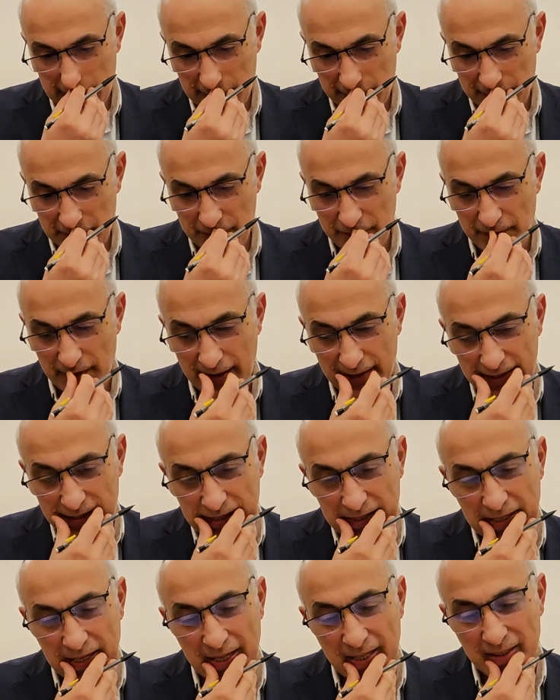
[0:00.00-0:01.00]
they were
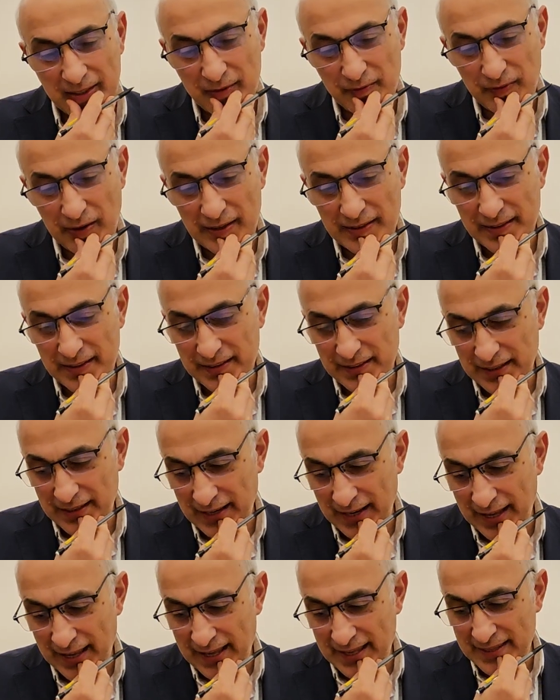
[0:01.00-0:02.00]
fighting and dividing the
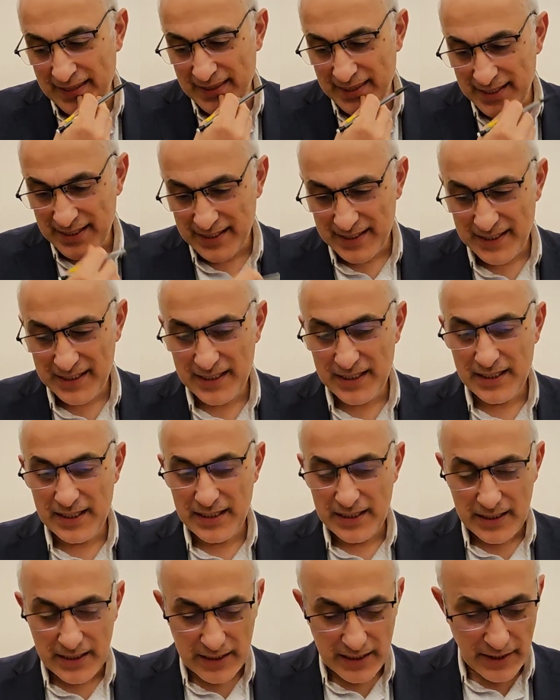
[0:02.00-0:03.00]
land,
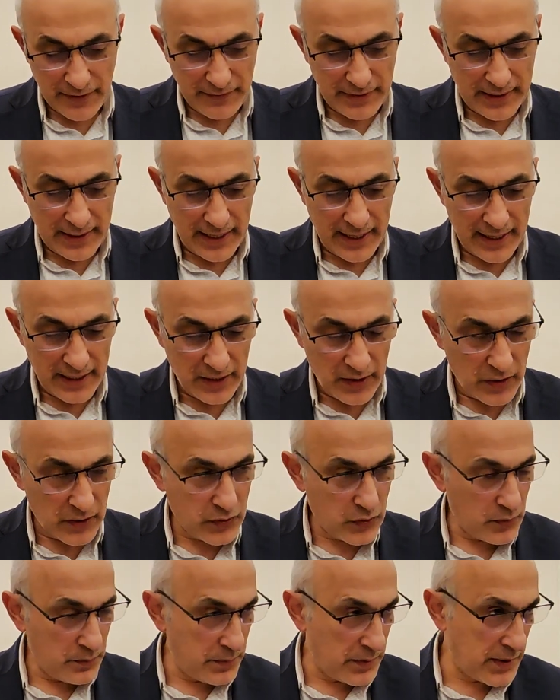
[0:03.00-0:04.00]
they were
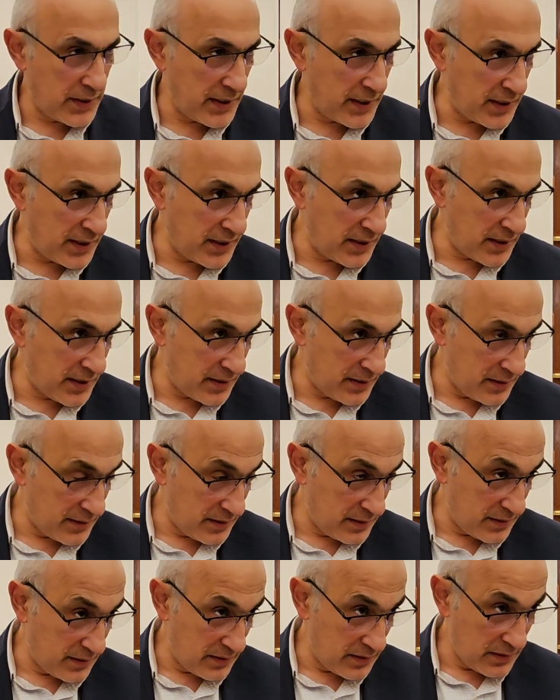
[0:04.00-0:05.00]
allowed to bring
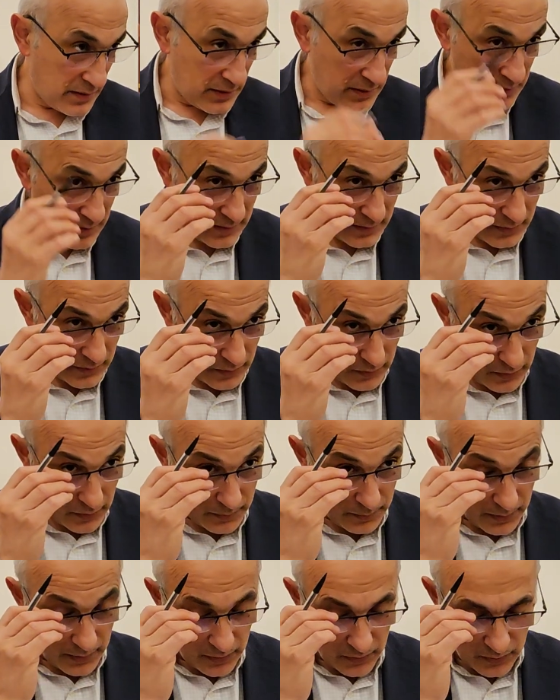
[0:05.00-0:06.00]

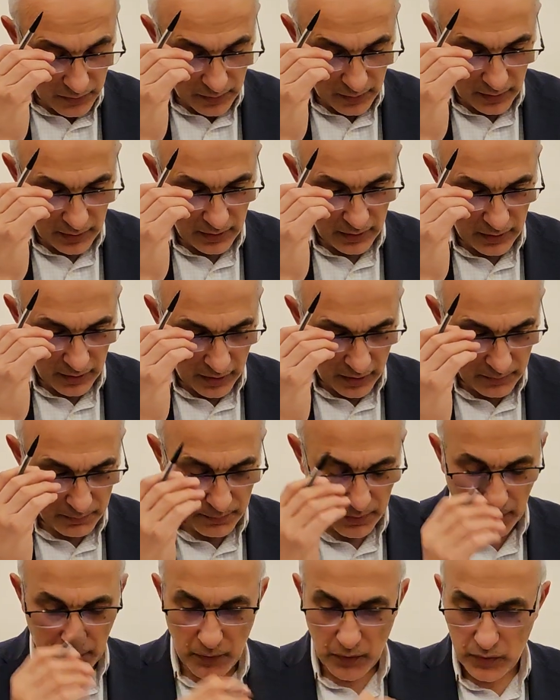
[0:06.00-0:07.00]
korbanot on
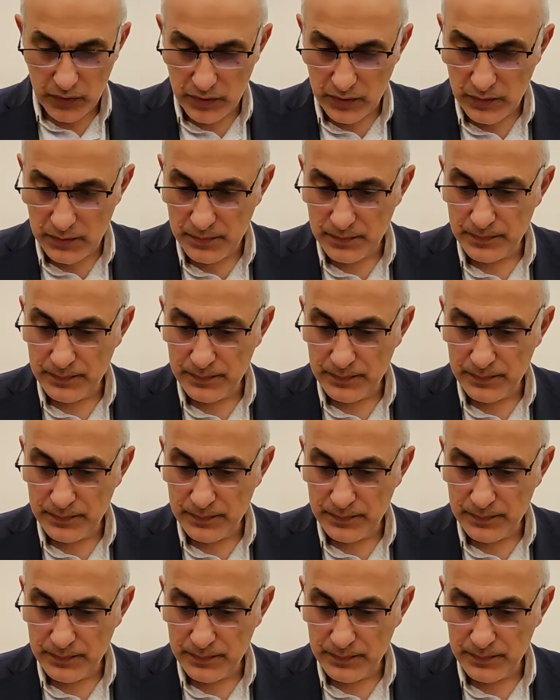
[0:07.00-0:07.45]
Bamot.